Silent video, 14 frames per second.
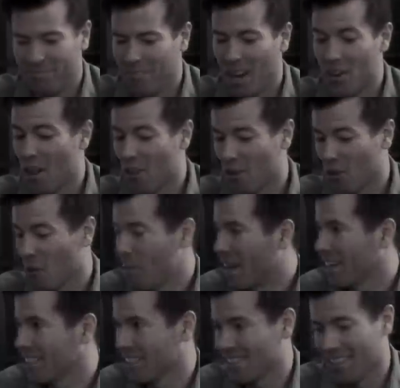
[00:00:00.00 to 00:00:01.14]
Another
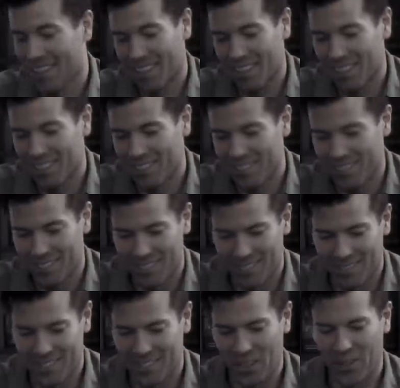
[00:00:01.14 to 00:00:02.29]
O'Banion's thug.
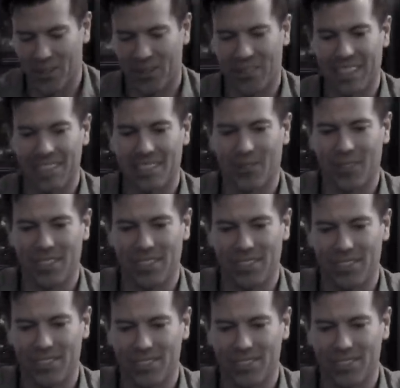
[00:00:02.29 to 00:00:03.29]
So it's going to,